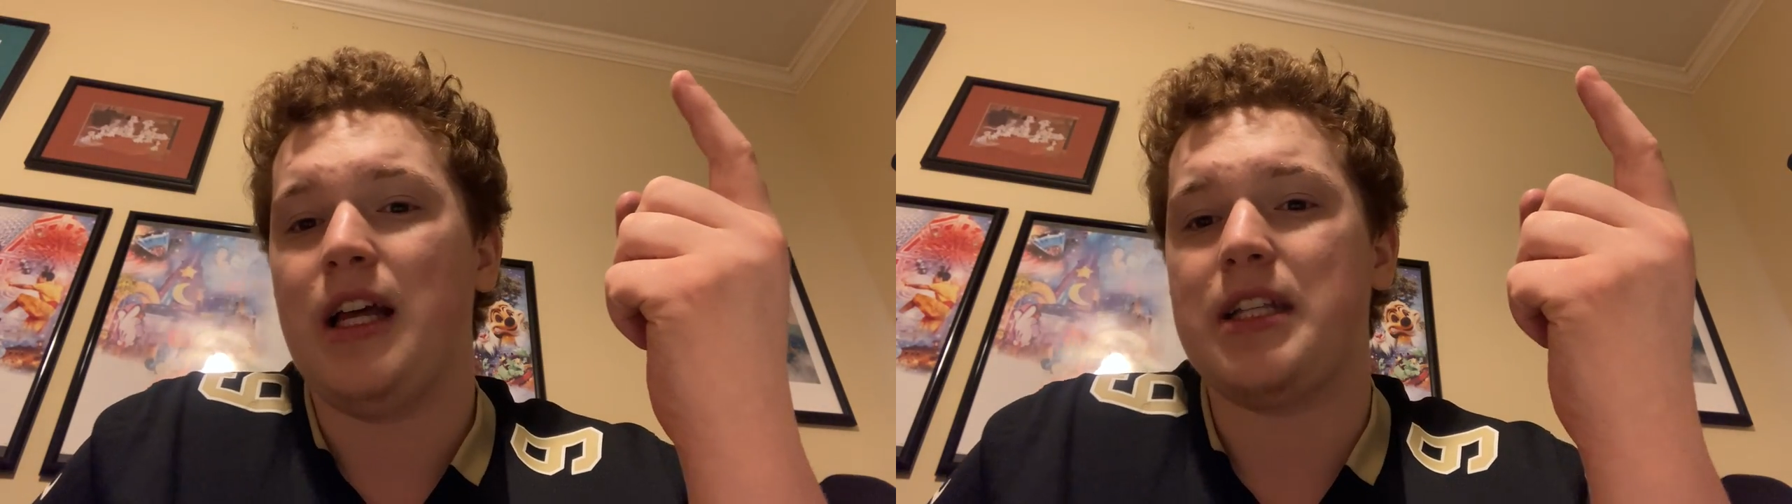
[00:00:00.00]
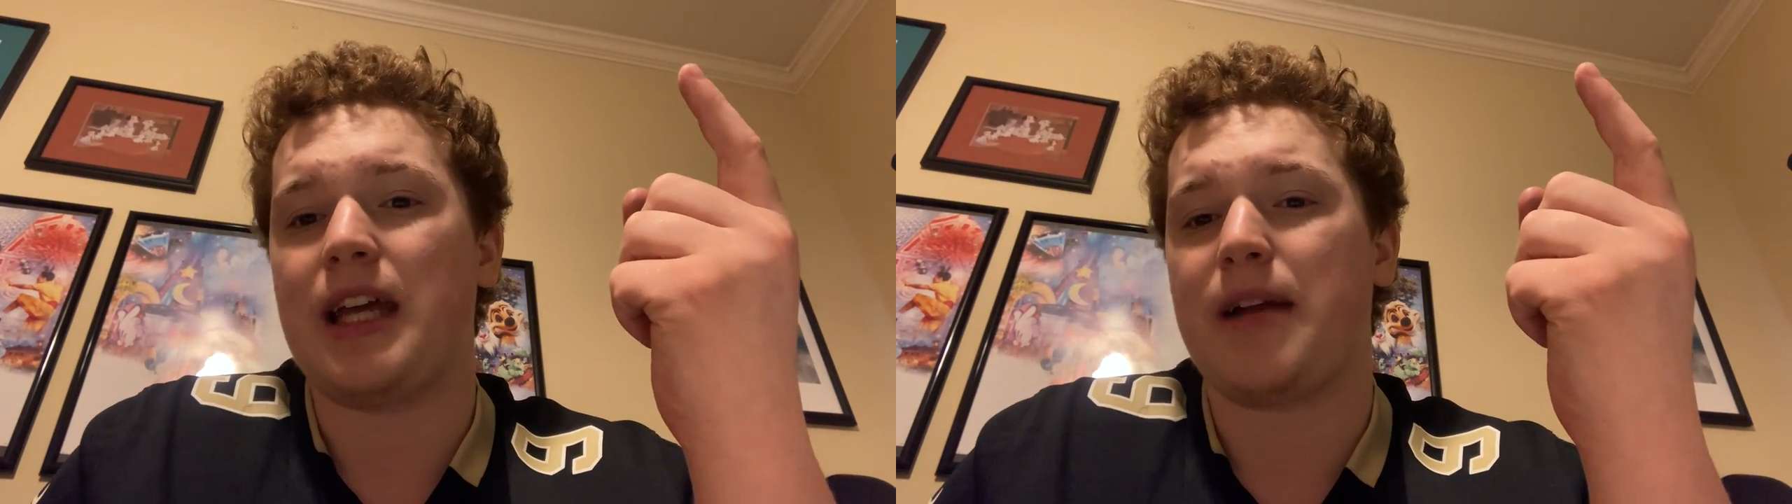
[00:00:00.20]

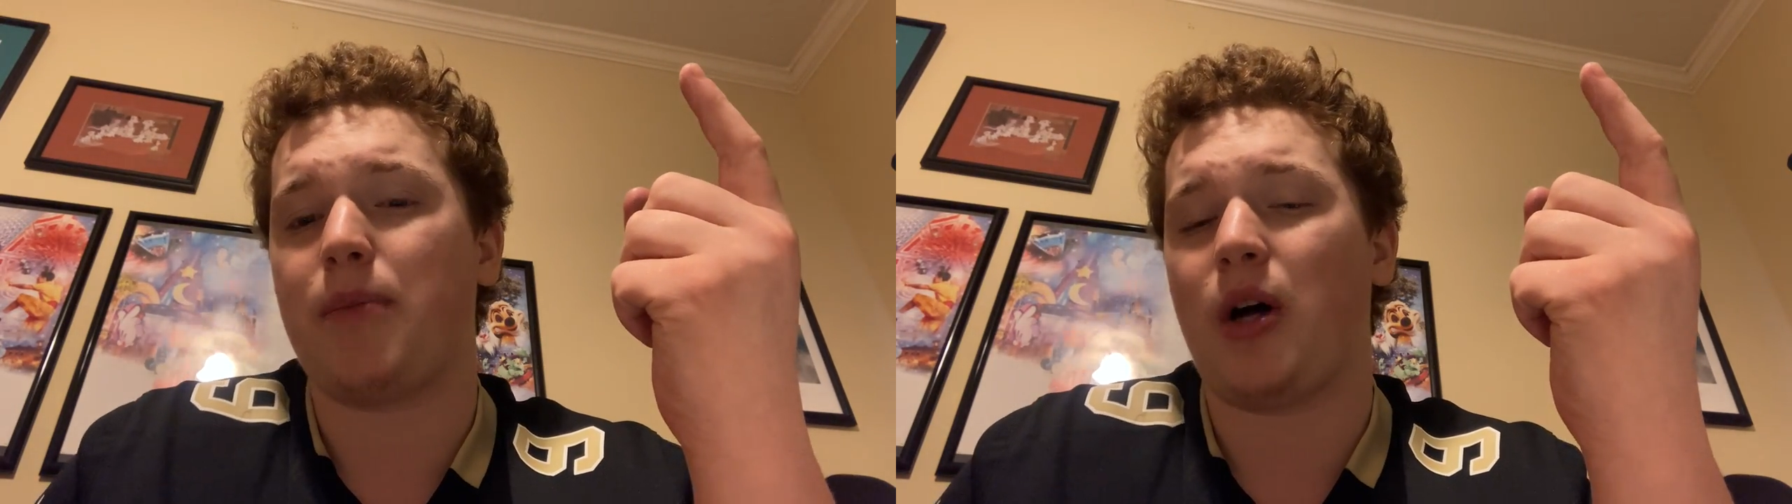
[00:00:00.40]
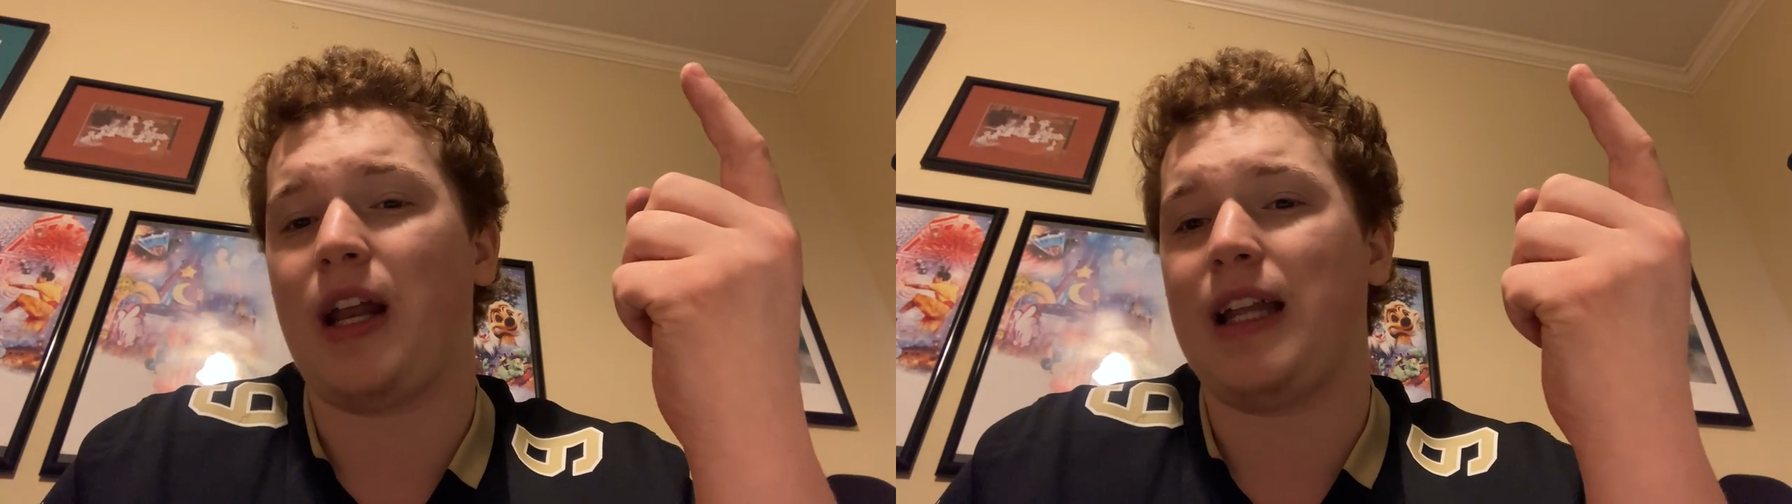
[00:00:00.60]
Zack
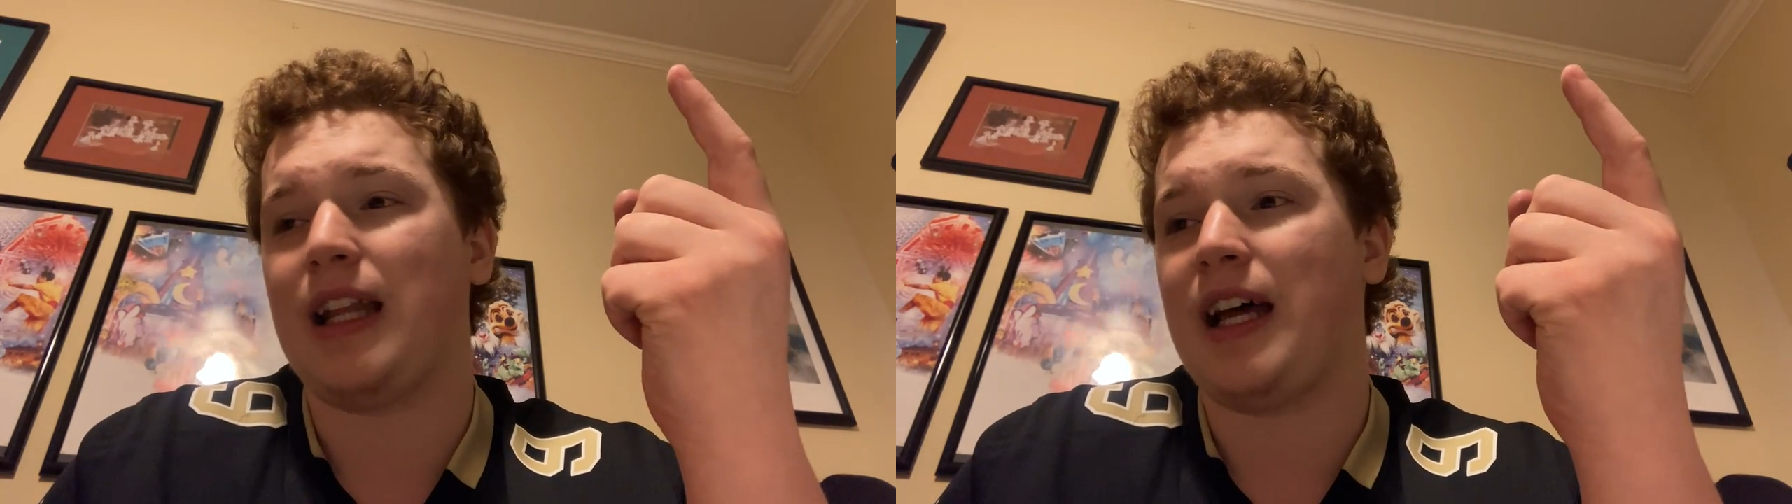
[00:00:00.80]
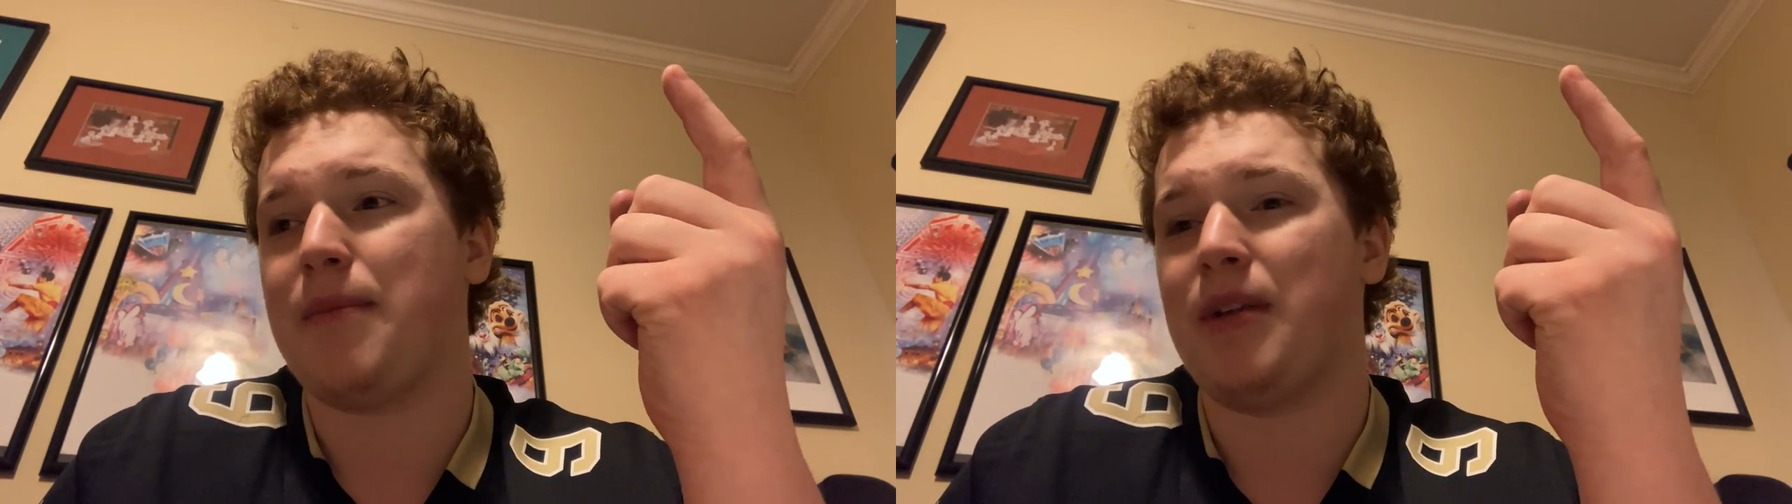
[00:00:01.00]
Baun I
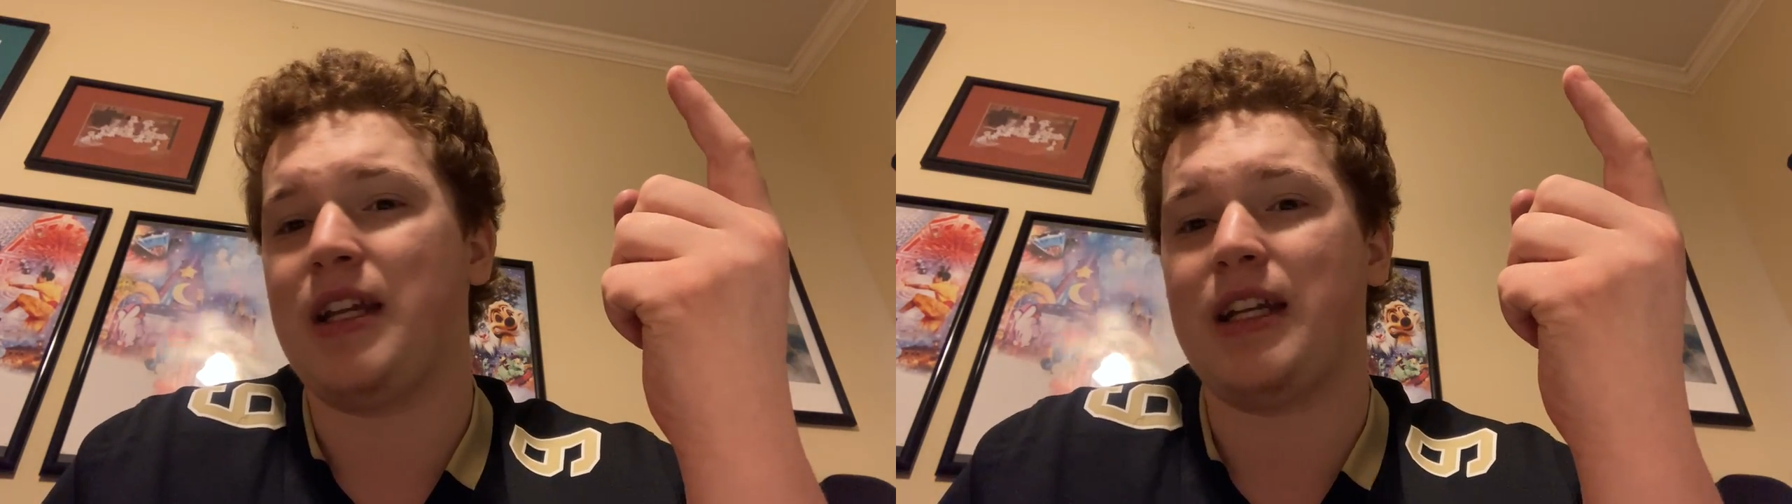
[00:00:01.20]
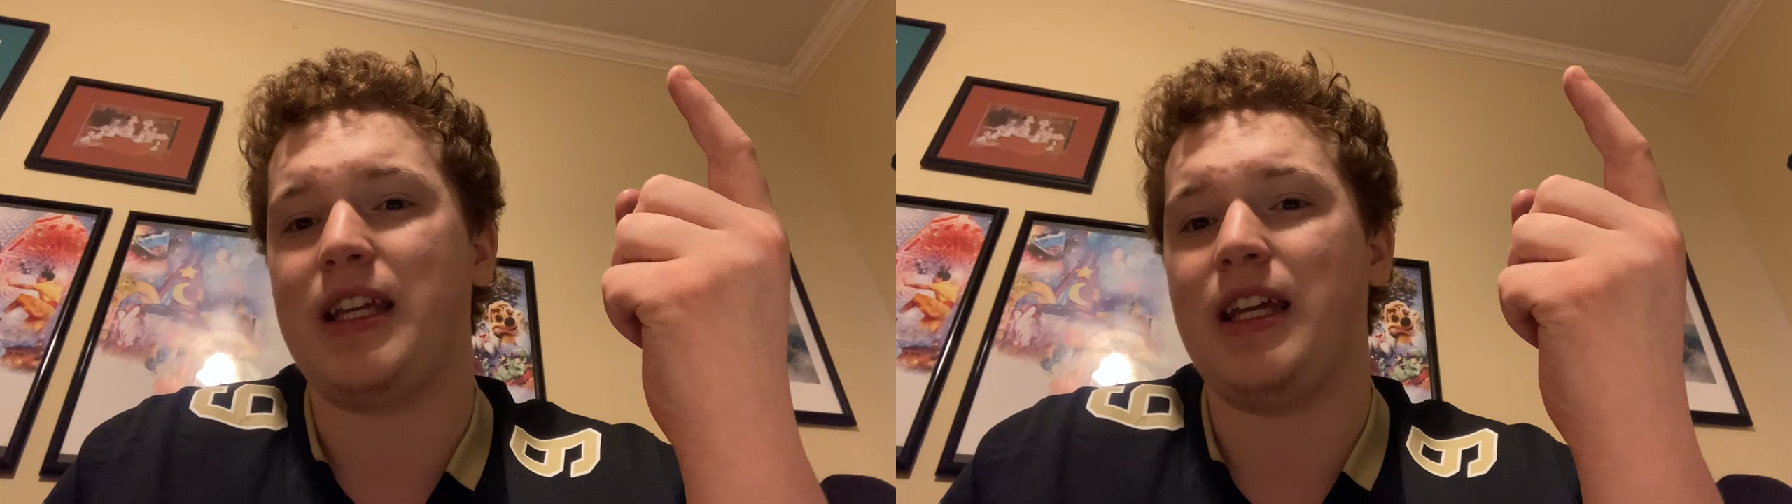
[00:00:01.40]
like,
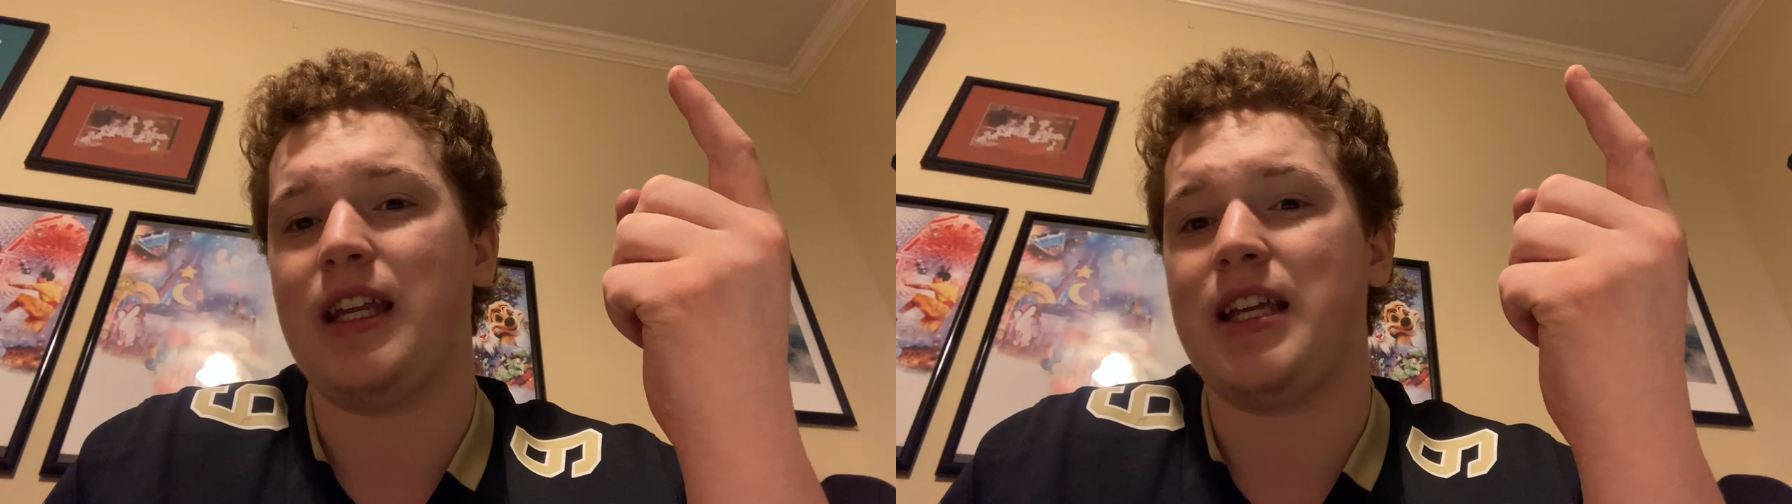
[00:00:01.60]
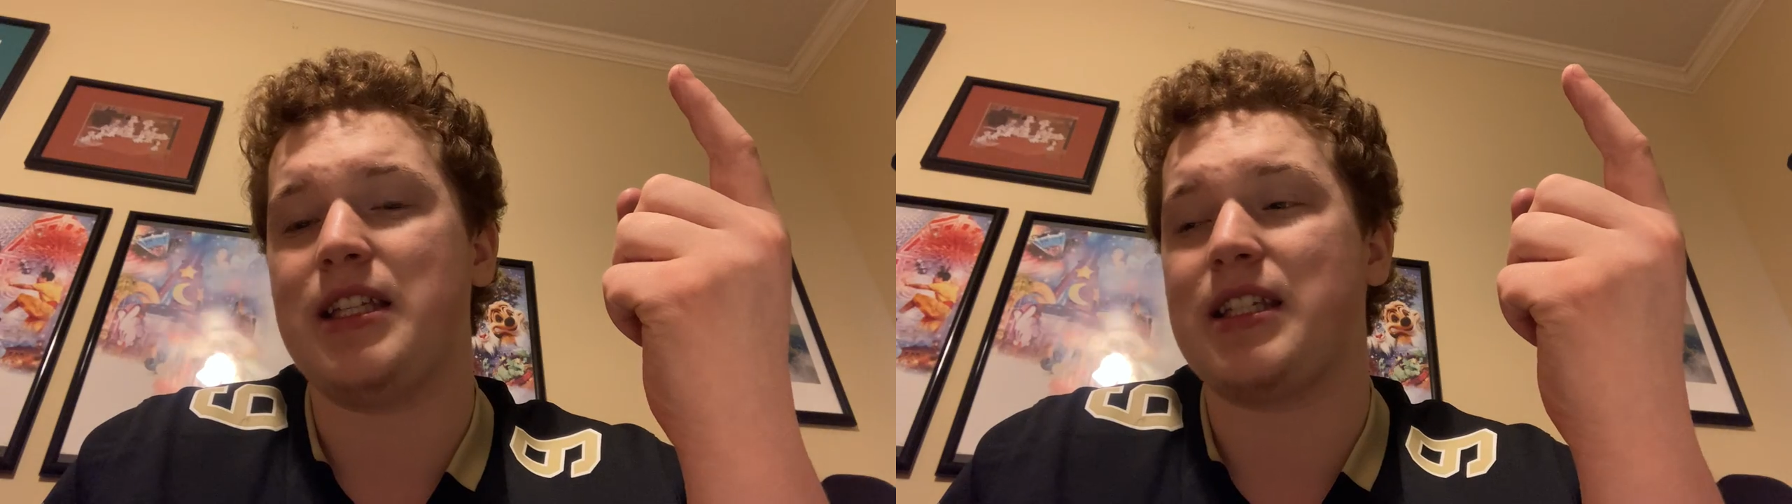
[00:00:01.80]
but
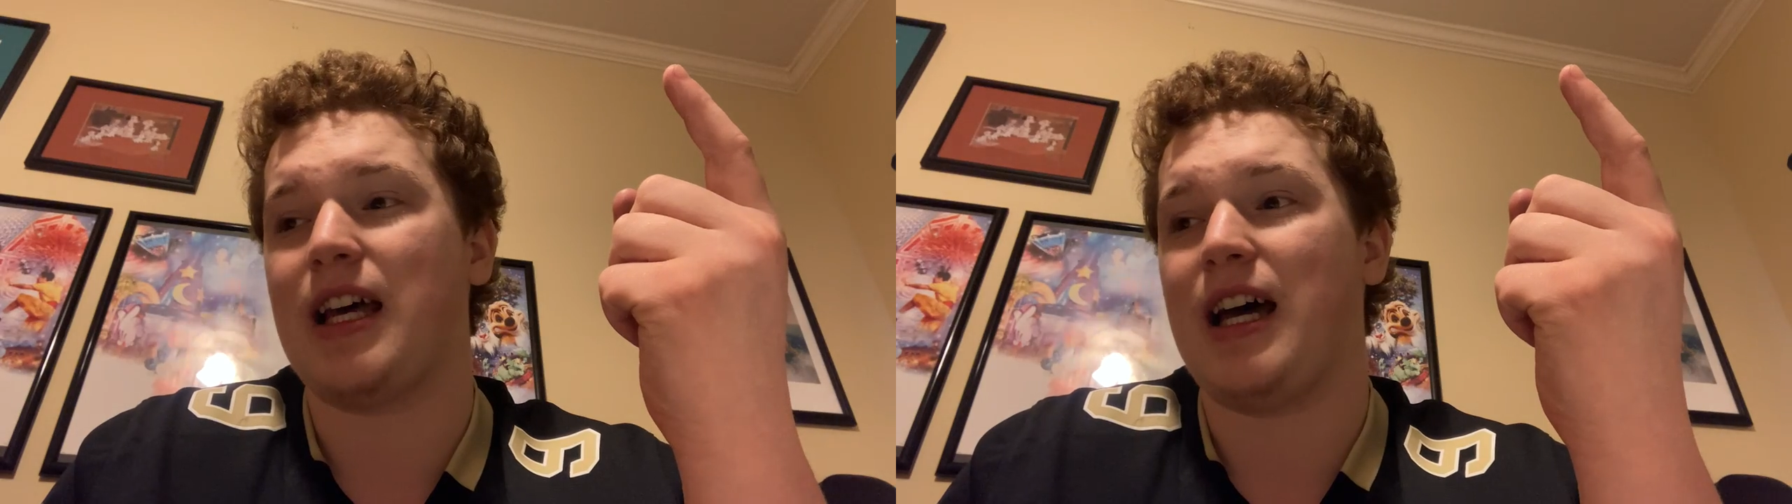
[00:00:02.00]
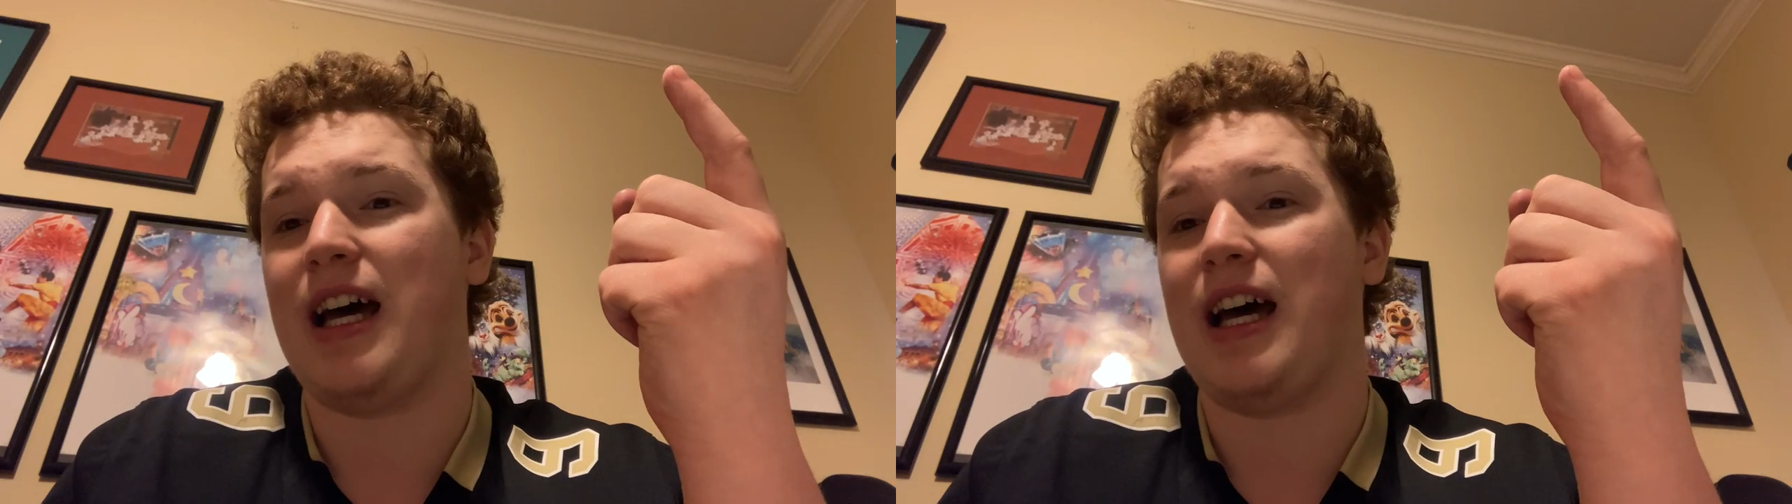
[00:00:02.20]
again, he's